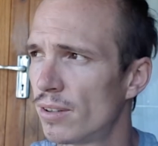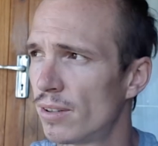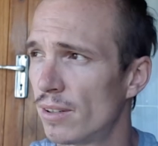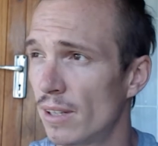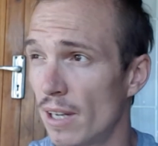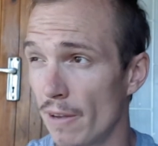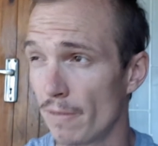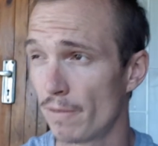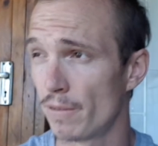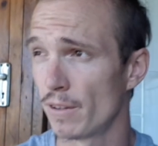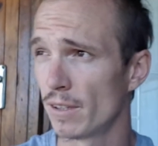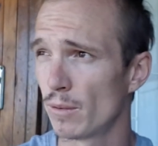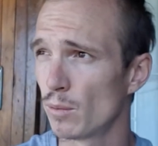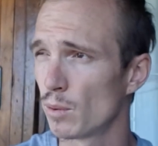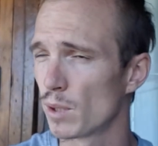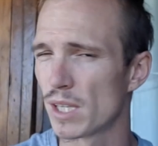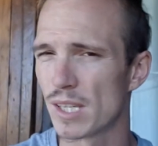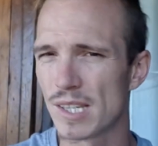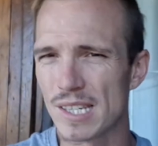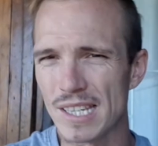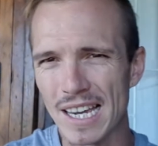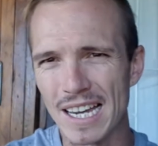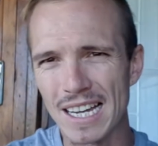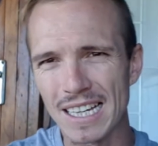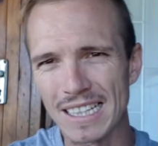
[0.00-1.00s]
I think what
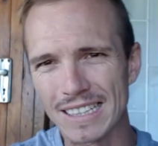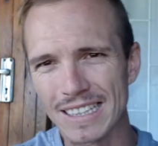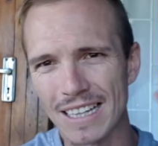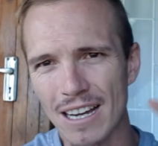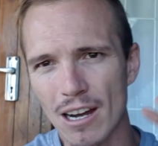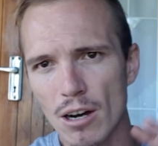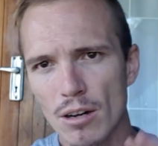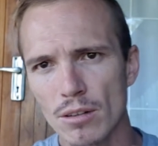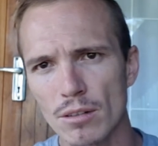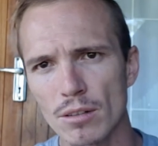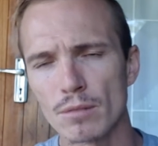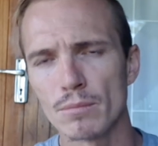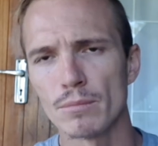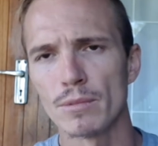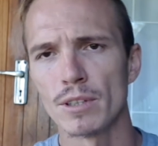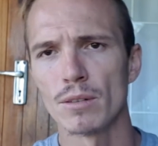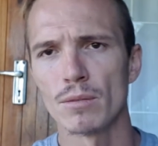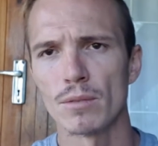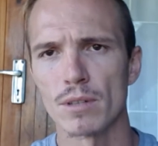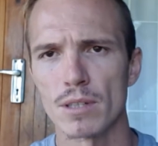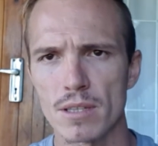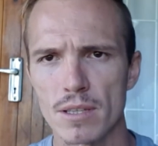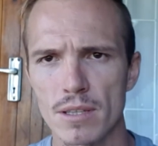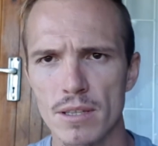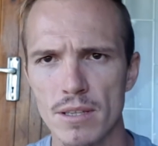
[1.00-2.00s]
sank down on me
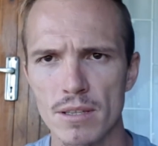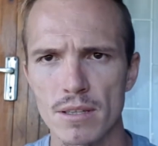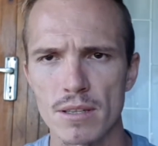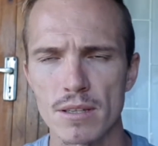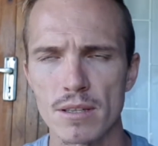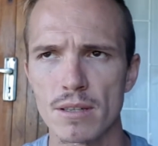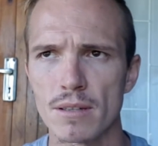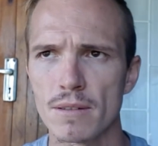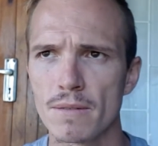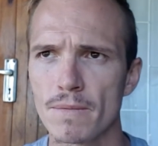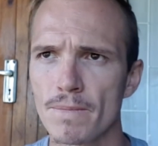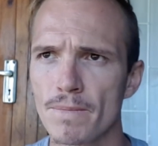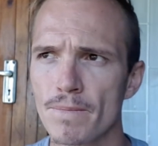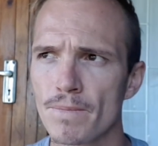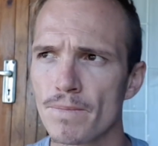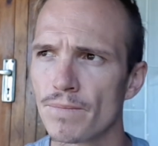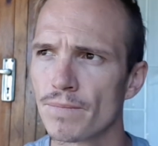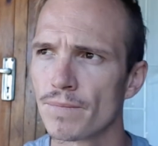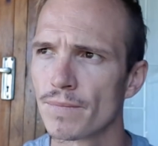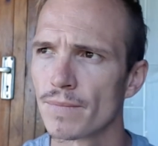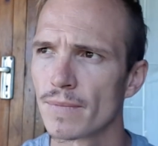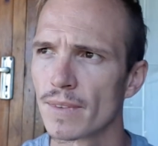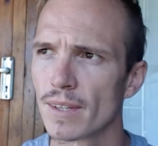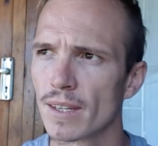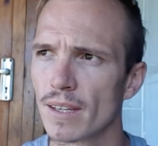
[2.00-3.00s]
was this
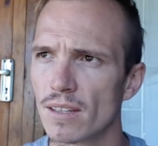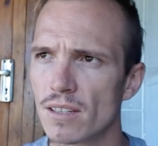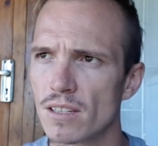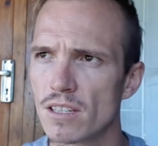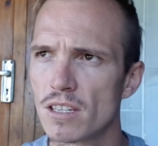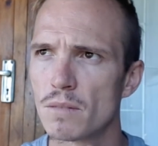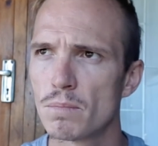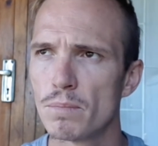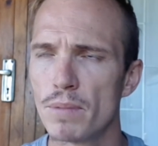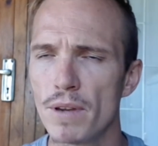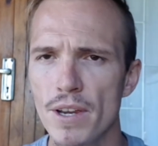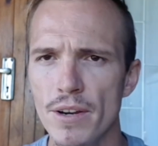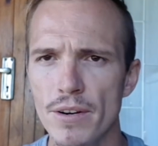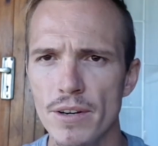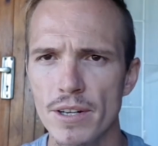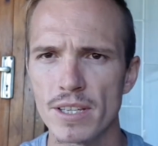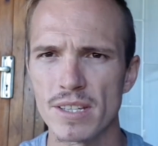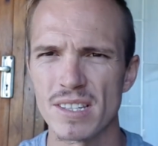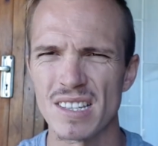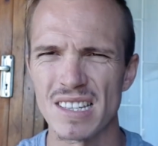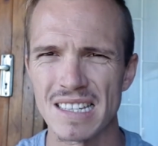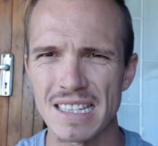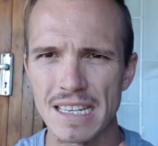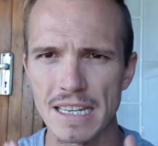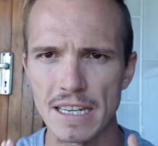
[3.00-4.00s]
experience,
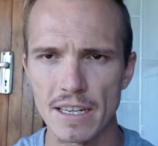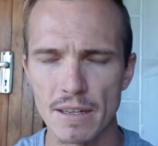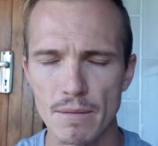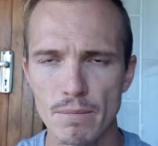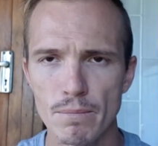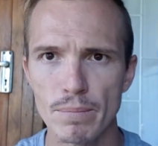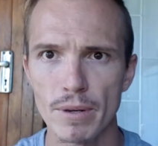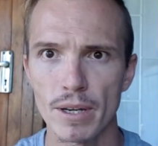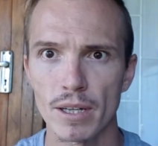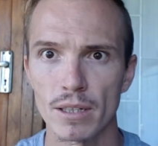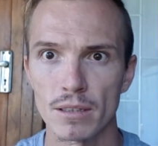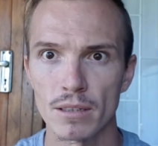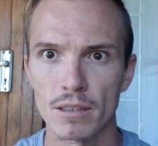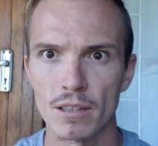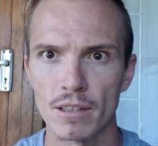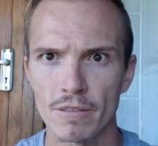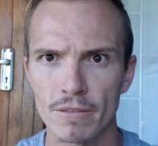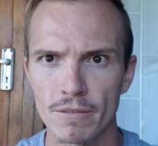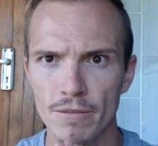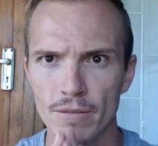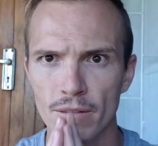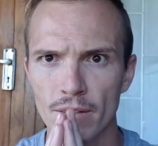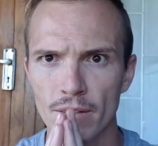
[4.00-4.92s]
this impact of,